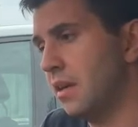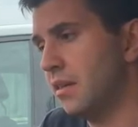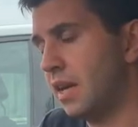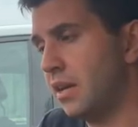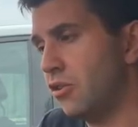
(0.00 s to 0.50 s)

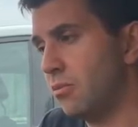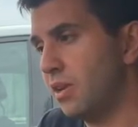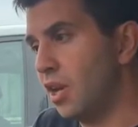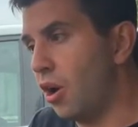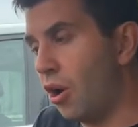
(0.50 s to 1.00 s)
They
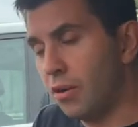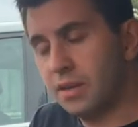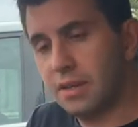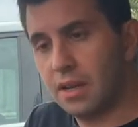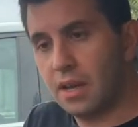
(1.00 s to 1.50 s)
normally
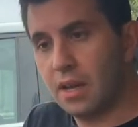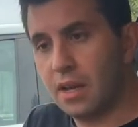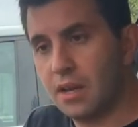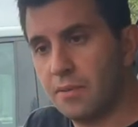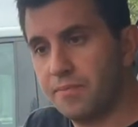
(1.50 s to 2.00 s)
on
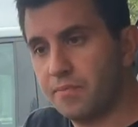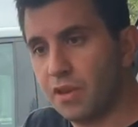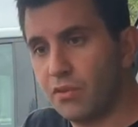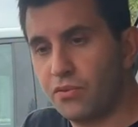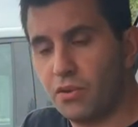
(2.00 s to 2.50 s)
um,
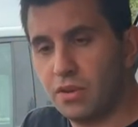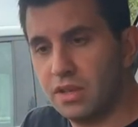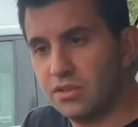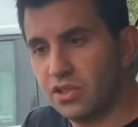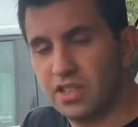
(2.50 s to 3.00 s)
for uh,
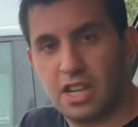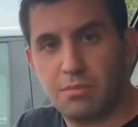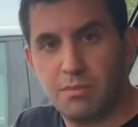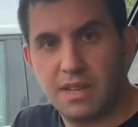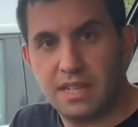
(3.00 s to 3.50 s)
just a
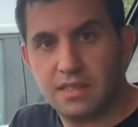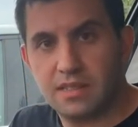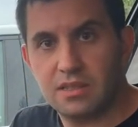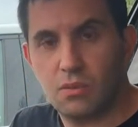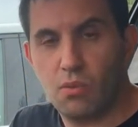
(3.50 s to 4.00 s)
couple of
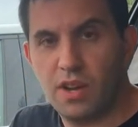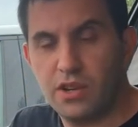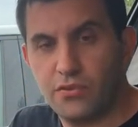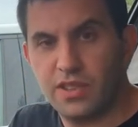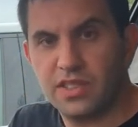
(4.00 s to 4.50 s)
minutes when you
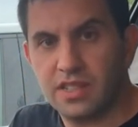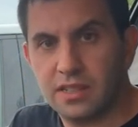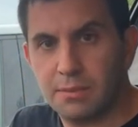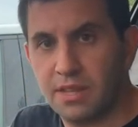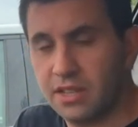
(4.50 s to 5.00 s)
first start
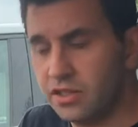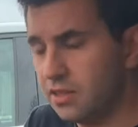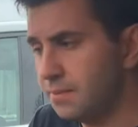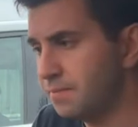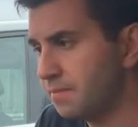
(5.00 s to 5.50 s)
up the
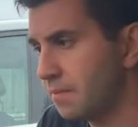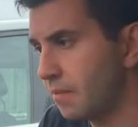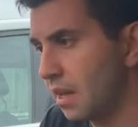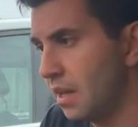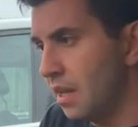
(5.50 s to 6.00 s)
engine.
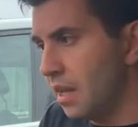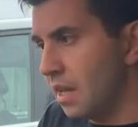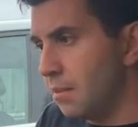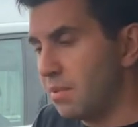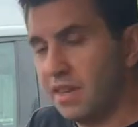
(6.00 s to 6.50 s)

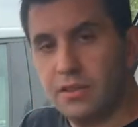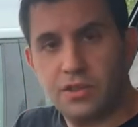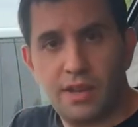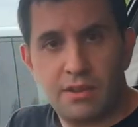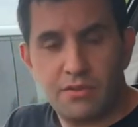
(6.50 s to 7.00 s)
But they
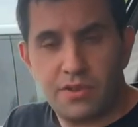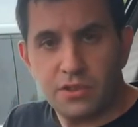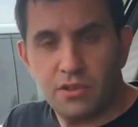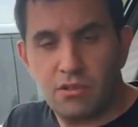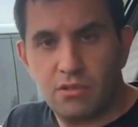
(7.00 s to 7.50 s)
also have a
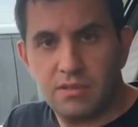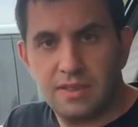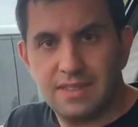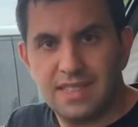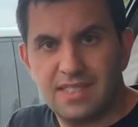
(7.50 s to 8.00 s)
function called the
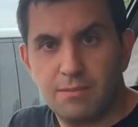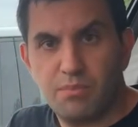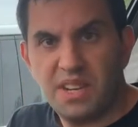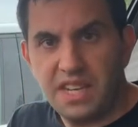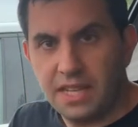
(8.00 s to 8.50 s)
diesel
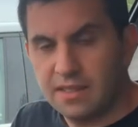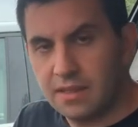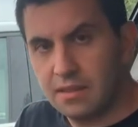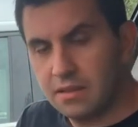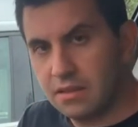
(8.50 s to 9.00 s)

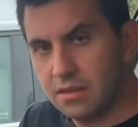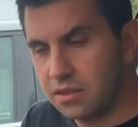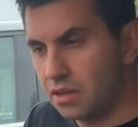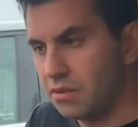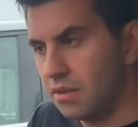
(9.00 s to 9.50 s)
preheat.
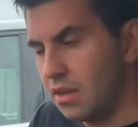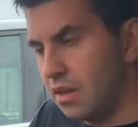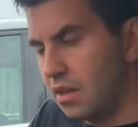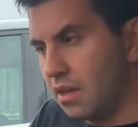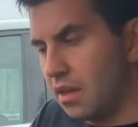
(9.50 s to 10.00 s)
So
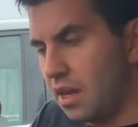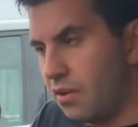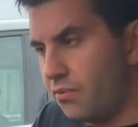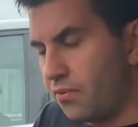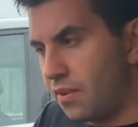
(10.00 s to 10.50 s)

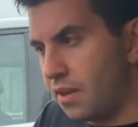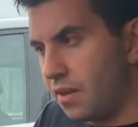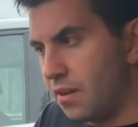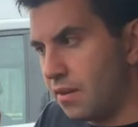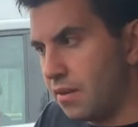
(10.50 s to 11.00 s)
if
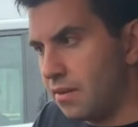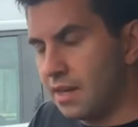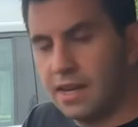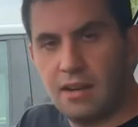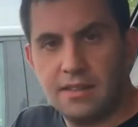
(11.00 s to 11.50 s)
uh, the
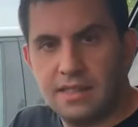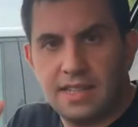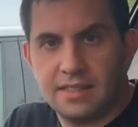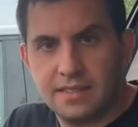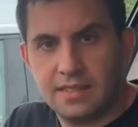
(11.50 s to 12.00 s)
car
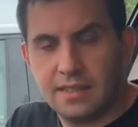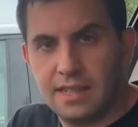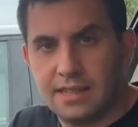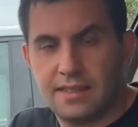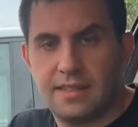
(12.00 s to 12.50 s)
detects
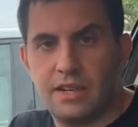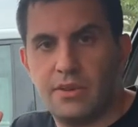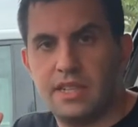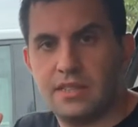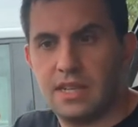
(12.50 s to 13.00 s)
that there
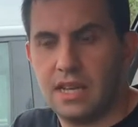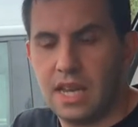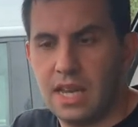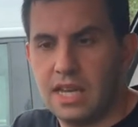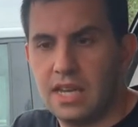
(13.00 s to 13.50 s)
is a,
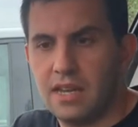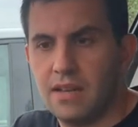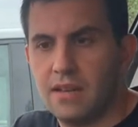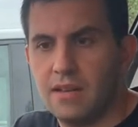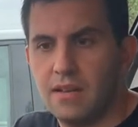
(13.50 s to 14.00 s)
a
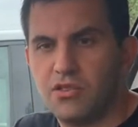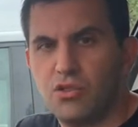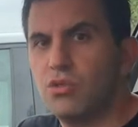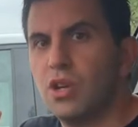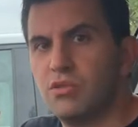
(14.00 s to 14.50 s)
uh,
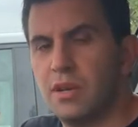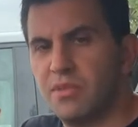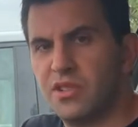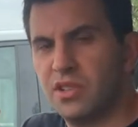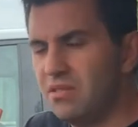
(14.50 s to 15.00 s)
too low
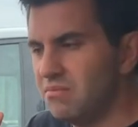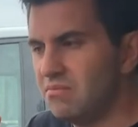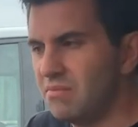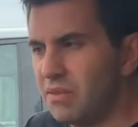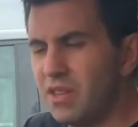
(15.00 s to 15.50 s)
temperature.
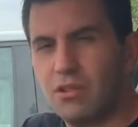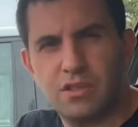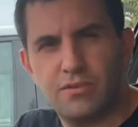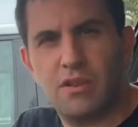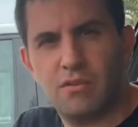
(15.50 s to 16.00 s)
I think
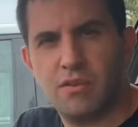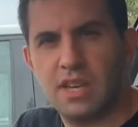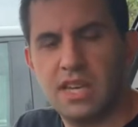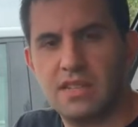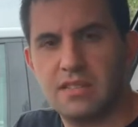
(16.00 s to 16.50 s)
Volvo
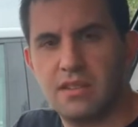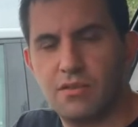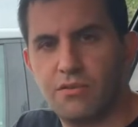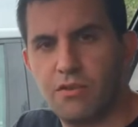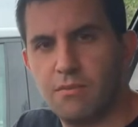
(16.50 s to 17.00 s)
is
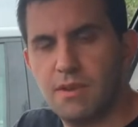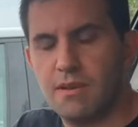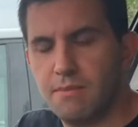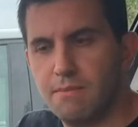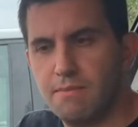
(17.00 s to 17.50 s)
from uh,
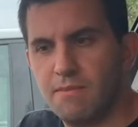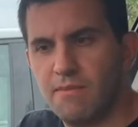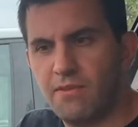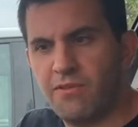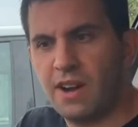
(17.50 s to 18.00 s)

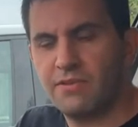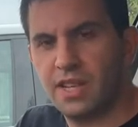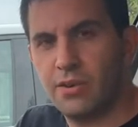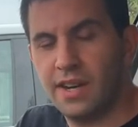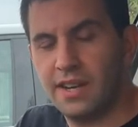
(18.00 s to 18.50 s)
5
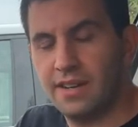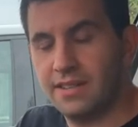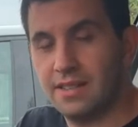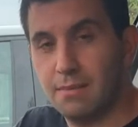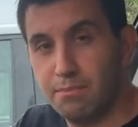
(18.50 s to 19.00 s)

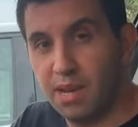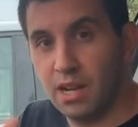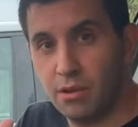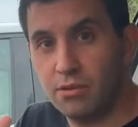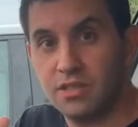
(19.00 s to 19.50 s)
degrees
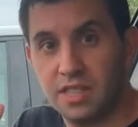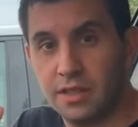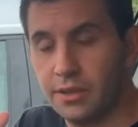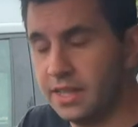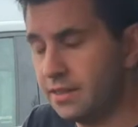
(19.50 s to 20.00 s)
below
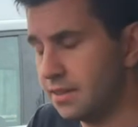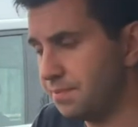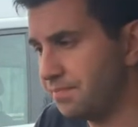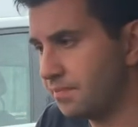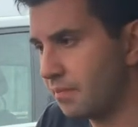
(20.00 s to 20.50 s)
centigrades.
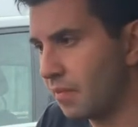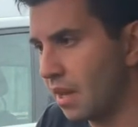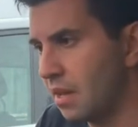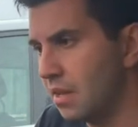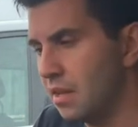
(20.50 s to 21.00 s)

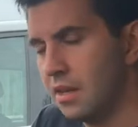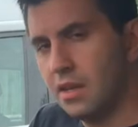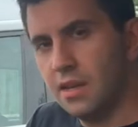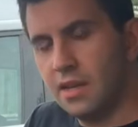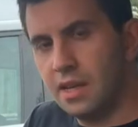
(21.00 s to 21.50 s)

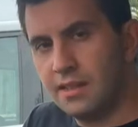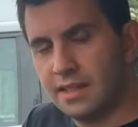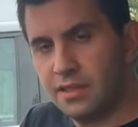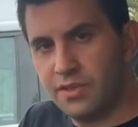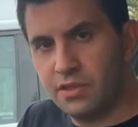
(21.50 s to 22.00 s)
It
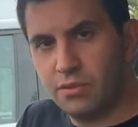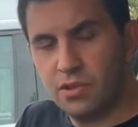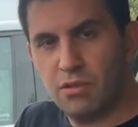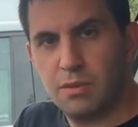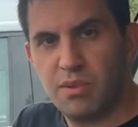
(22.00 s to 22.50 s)
activates what's
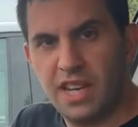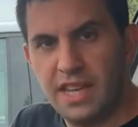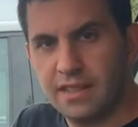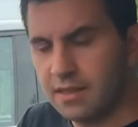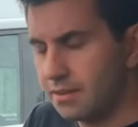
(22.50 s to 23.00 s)
called the
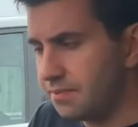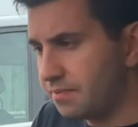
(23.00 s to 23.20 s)
preheat.